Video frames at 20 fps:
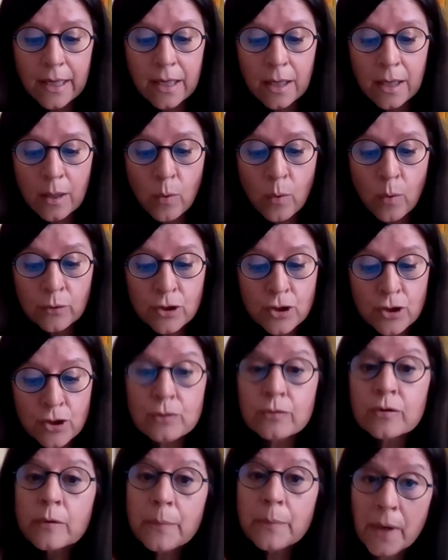won the
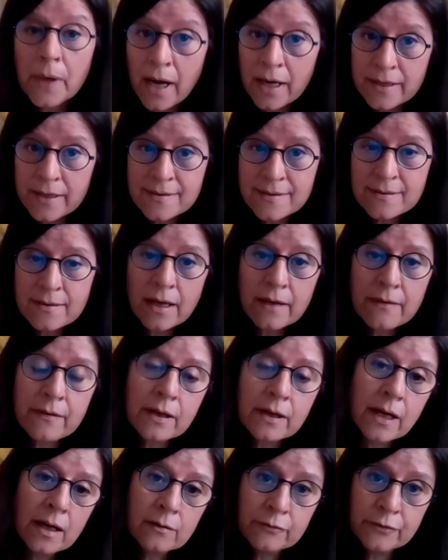jury prize at
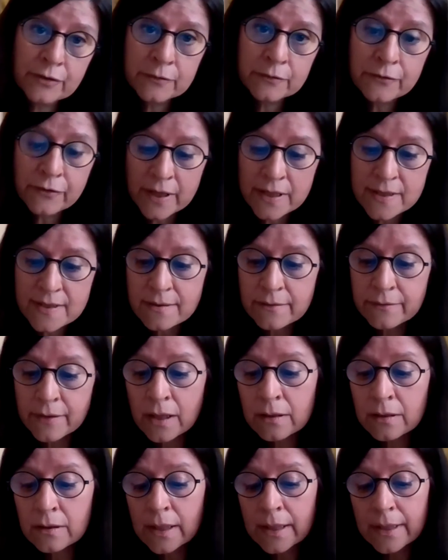the Cannes Film
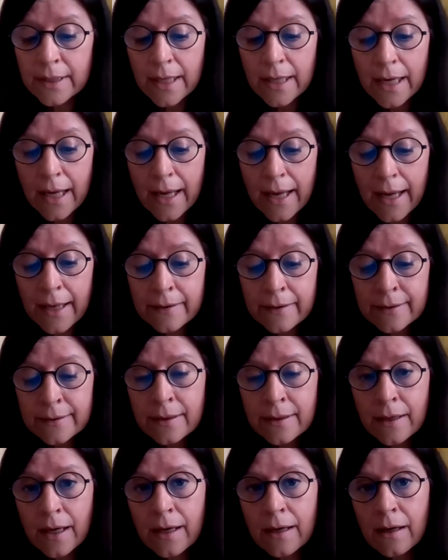Festival,
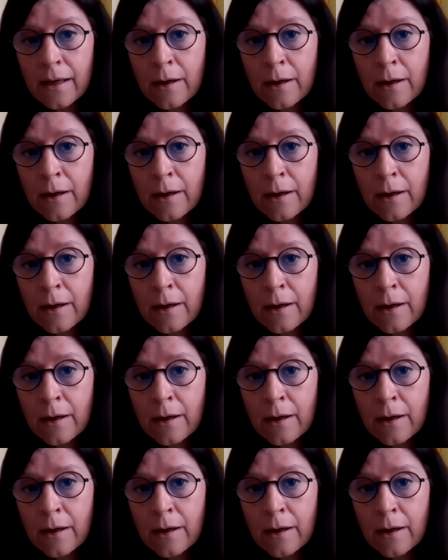and